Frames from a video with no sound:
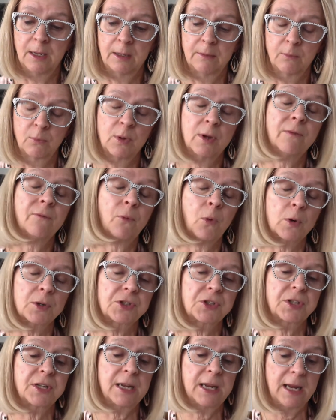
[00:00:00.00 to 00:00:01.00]

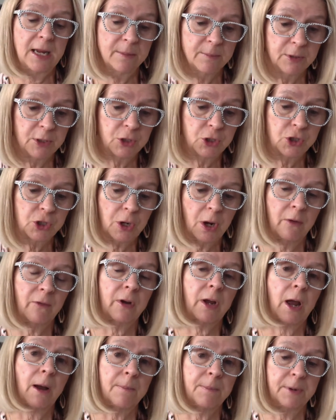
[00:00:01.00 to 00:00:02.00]
reinforce the image of a
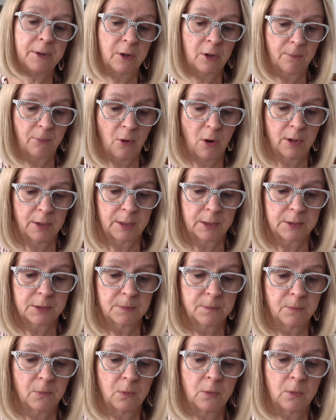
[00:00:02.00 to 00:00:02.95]
company or product.